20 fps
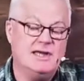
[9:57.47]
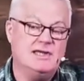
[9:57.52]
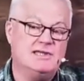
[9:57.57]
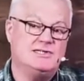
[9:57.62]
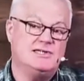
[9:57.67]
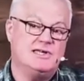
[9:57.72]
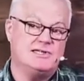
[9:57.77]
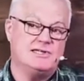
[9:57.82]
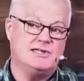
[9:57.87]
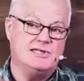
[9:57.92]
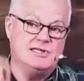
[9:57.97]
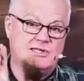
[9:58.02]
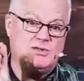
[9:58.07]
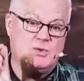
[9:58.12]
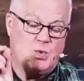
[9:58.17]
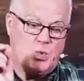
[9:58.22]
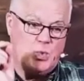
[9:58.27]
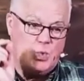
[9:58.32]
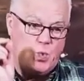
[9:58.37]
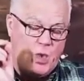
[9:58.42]
is just this
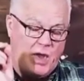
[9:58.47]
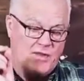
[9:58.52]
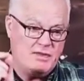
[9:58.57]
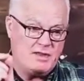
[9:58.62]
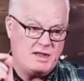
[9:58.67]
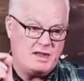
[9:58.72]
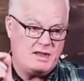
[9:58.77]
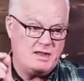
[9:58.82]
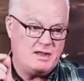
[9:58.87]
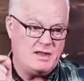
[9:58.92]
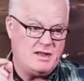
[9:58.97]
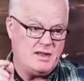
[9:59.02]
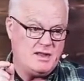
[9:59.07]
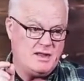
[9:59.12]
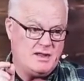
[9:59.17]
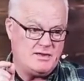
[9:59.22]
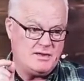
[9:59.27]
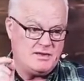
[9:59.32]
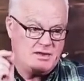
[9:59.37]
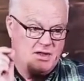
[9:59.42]
one uh,
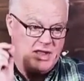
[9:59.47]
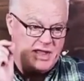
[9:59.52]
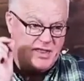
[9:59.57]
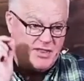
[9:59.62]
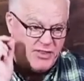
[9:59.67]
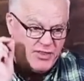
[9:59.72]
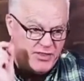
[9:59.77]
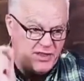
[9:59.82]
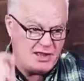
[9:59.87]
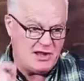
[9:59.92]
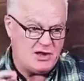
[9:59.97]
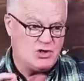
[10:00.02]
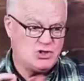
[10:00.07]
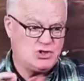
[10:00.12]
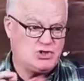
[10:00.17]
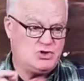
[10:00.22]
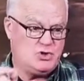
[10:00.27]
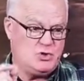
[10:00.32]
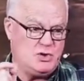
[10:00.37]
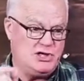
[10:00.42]
uh,
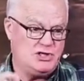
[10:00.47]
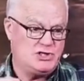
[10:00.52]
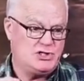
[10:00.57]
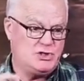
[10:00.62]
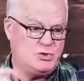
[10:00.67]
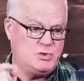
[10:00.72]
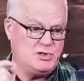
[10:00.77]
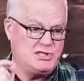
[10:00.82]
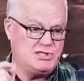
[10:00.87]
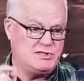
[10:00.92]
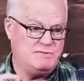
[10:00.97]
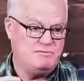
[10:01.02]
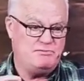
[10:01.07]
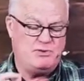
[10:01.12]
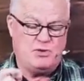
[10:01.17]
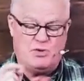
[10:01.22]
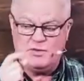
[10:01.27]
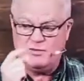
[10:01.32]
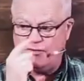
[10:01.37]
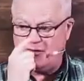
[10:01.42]
theological issue which is
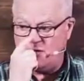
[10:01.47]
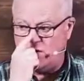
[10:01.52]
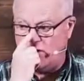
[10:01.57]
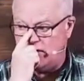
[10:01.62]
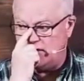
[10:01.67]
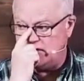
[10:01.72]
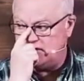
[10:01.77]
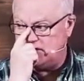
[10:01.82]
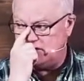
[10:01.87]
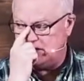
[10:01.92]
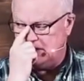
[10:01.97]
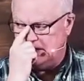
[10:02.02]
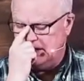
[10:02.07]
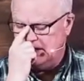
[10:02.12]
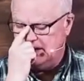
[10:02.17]
important for us.